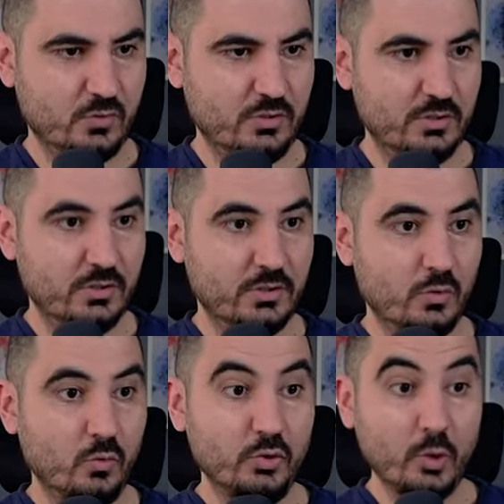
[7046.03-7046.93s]
Or...
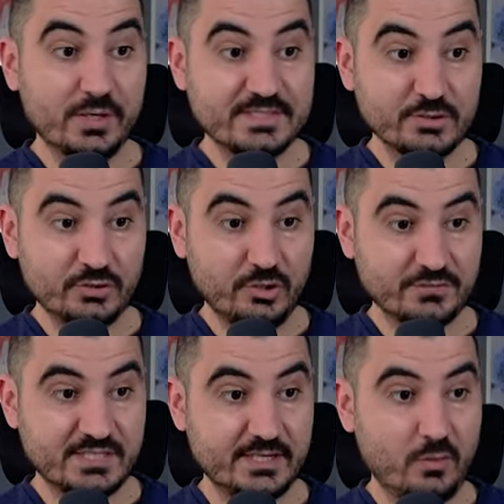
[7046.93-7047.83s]
oh, no, he's not in
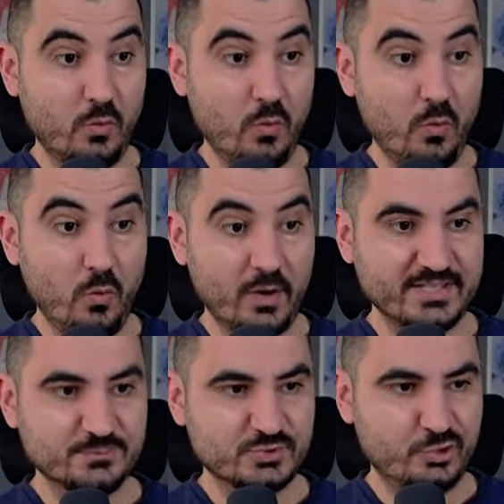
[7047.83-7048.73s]
offside. Oh,
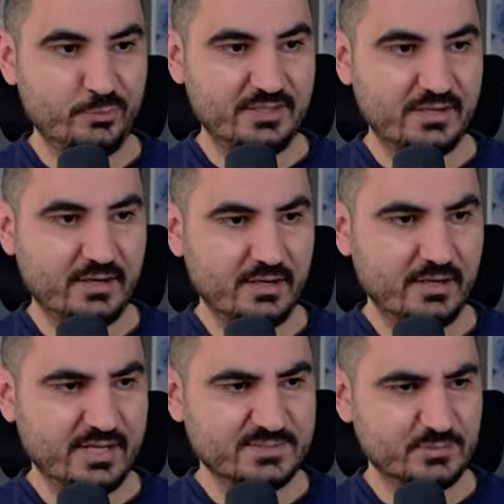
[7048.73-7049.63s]
Rasmus Højlund here.
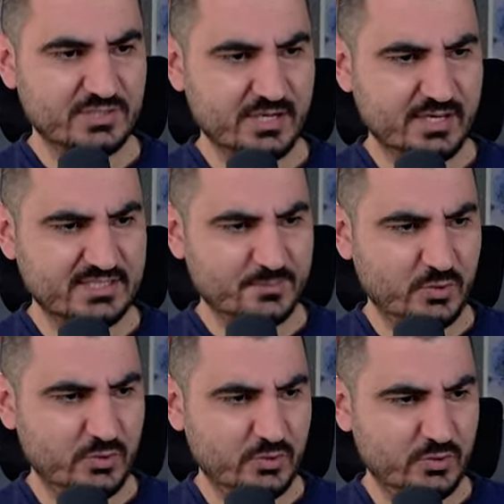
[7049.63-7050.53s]
Rasmus.
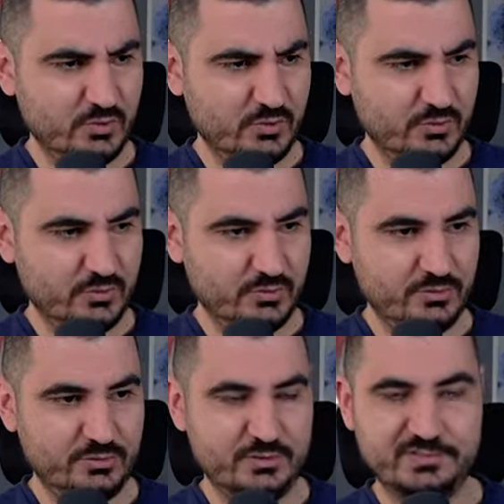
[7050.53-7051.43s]

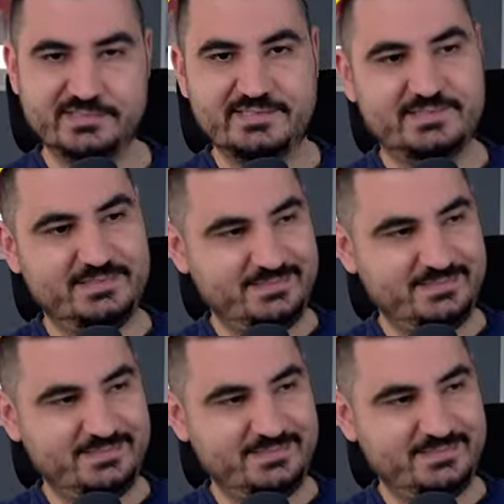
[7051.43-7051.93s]
Rasmus!